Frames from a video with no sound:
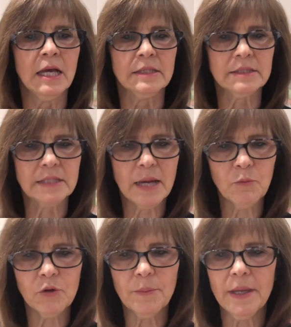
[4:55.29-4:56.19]
Some
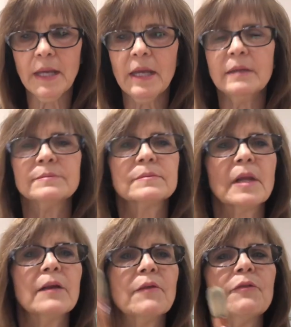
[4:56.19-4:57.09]
will be
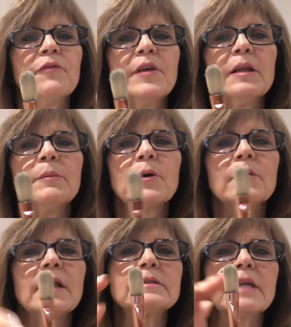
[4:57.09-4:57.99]
kind of a filbert
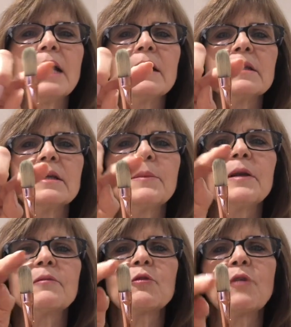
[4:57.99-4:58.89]
that's got a little bit
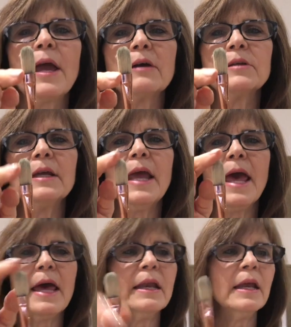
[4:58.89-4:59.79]
of a rounded
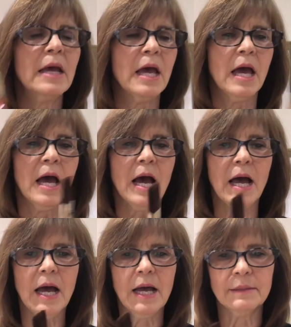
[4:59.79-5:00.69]
head.
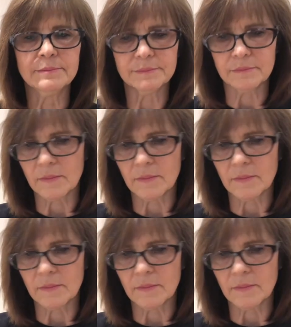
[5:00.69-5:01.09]
Um,